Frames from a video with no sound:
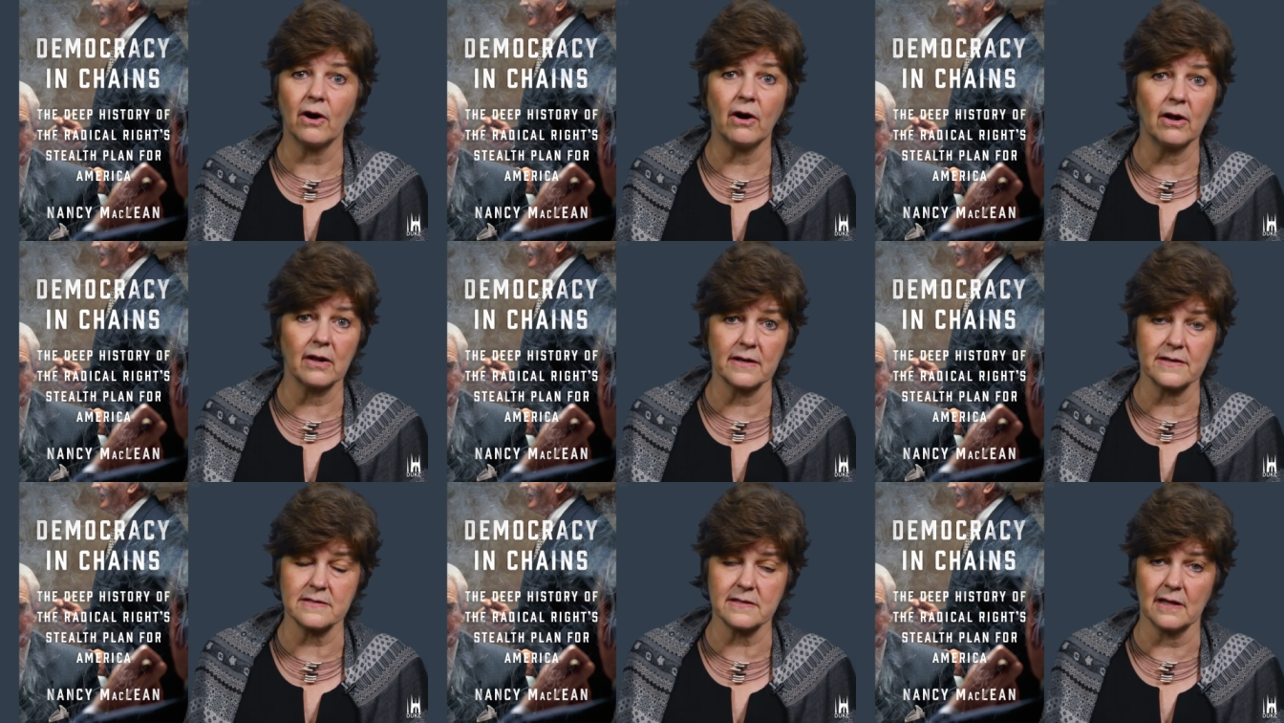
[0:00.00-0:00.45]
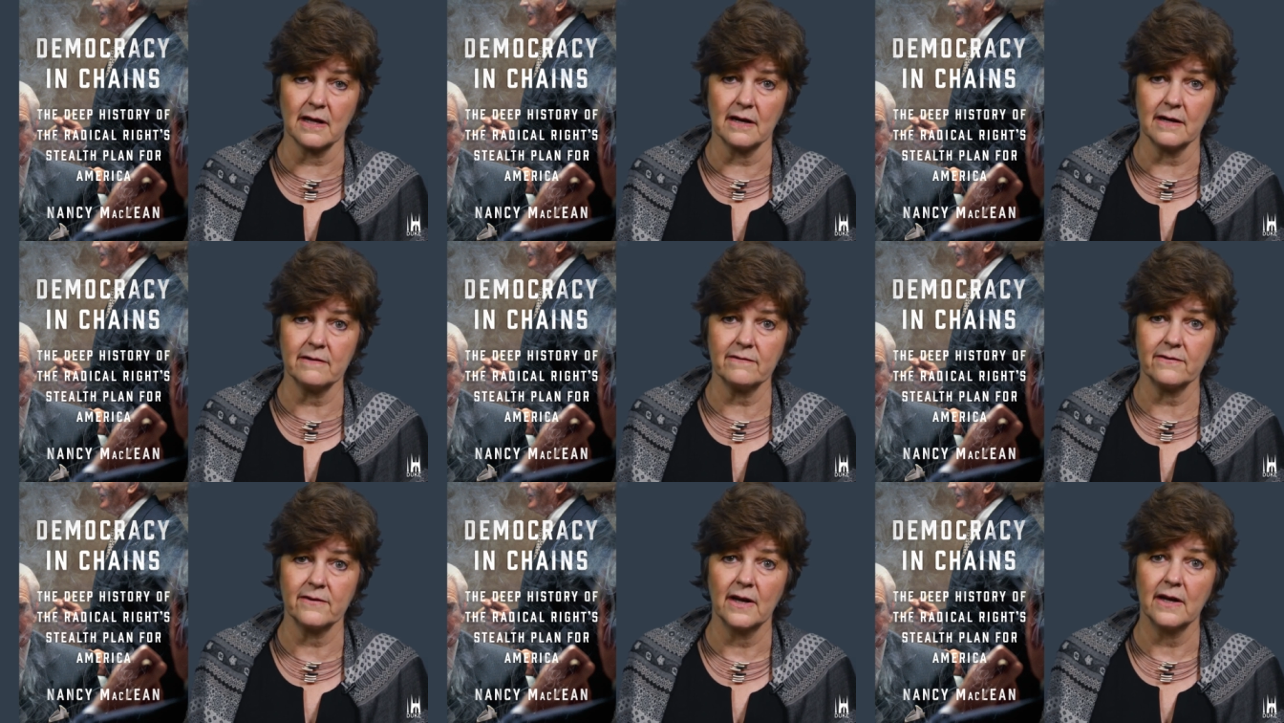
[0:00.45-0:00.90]
all his
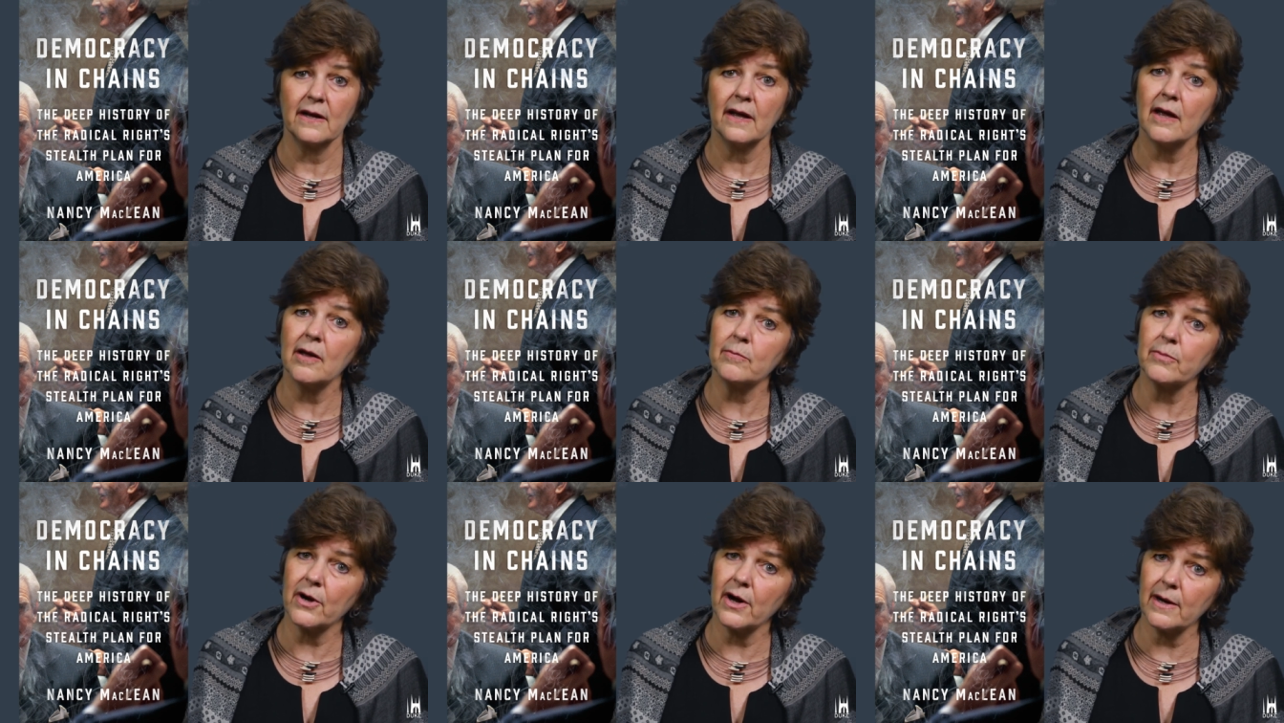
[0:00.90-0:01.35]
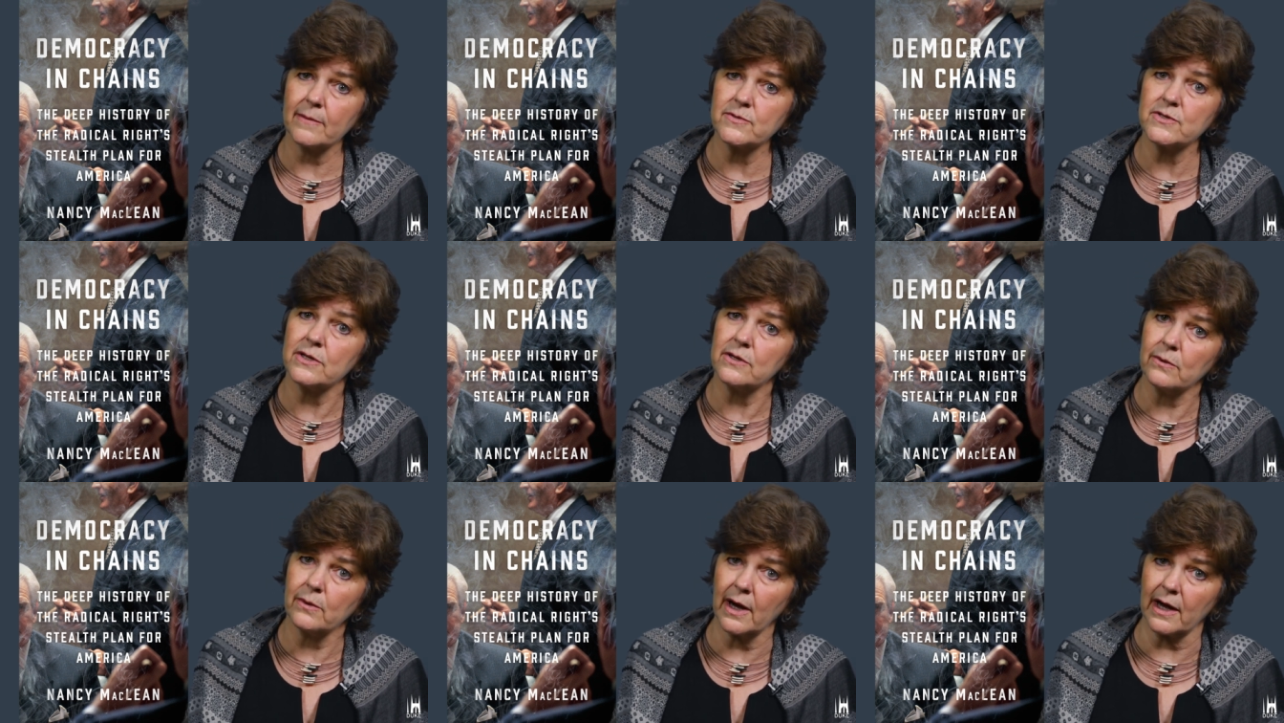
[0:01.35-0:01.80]
life, and
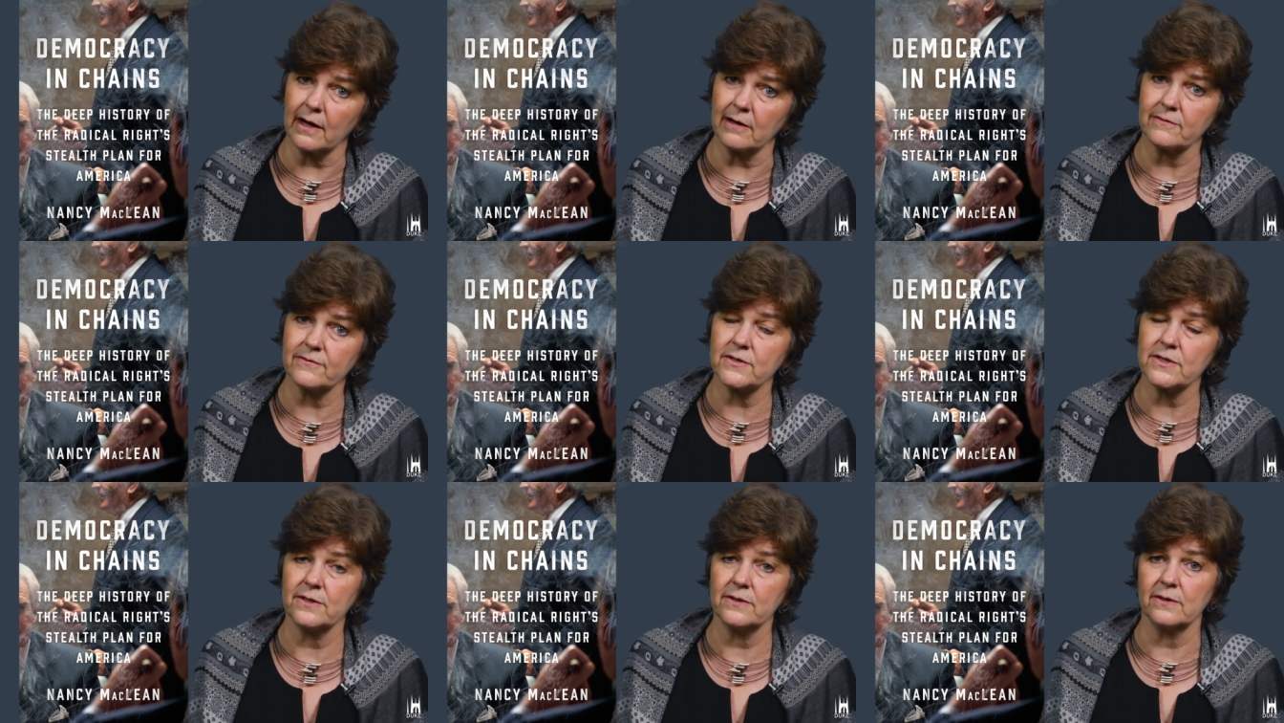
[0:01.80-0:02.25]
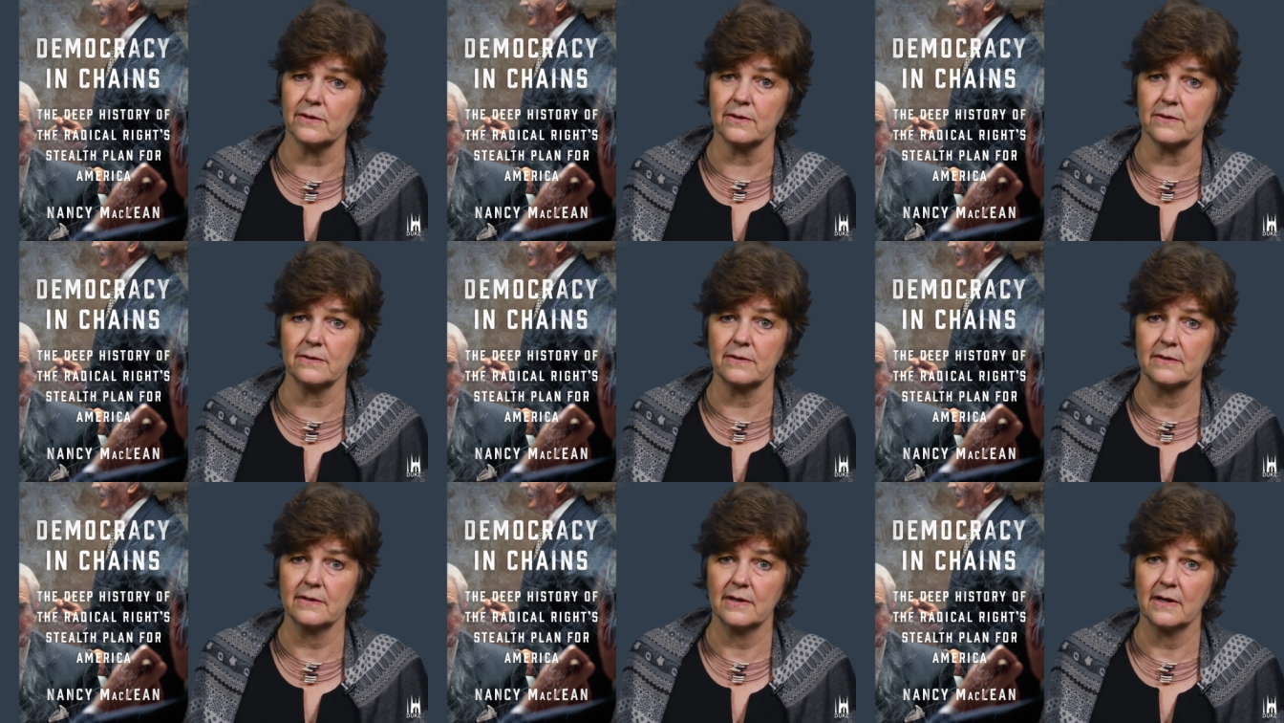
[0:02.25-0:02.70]
perhaps you have too.